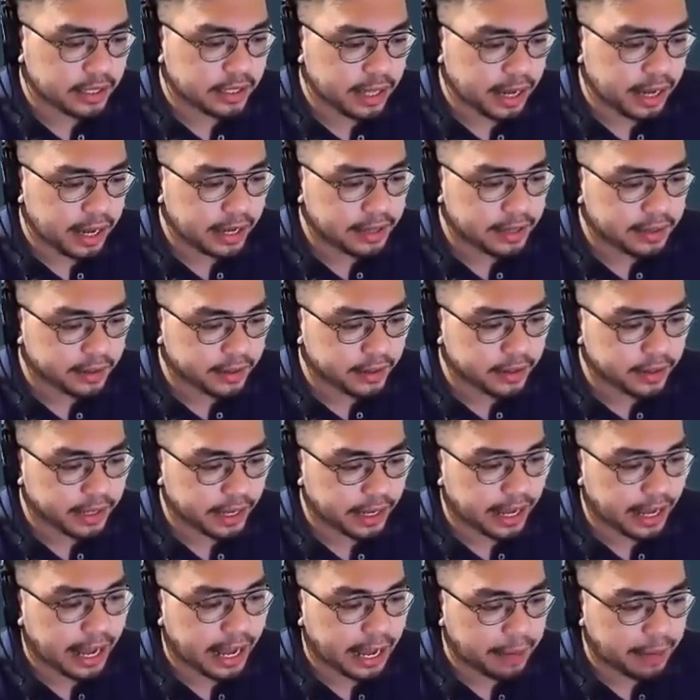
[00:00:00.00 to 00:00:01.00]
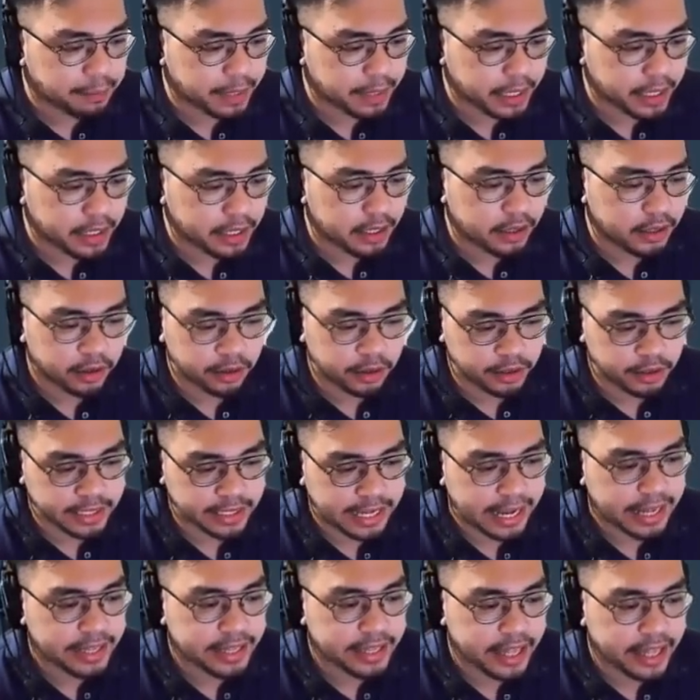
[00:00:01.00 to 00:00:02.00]
either a happy or
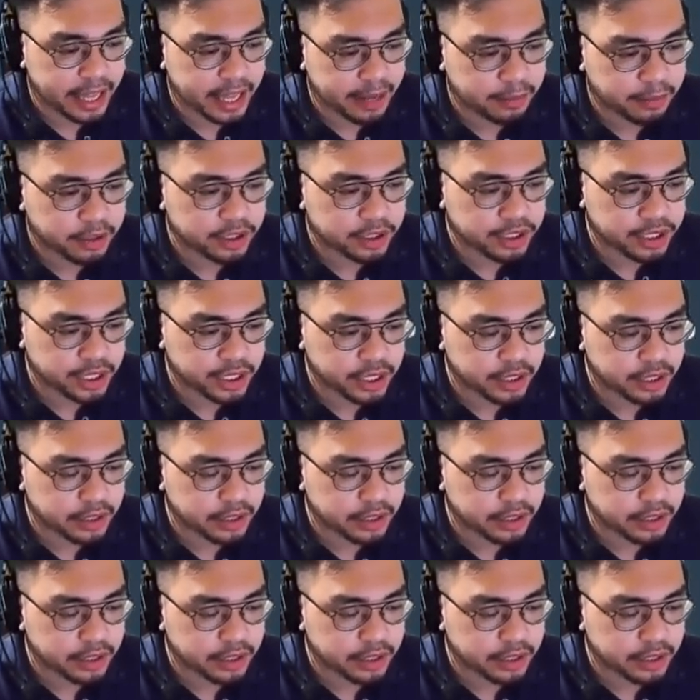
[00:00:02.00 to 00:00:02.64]
sad emoji.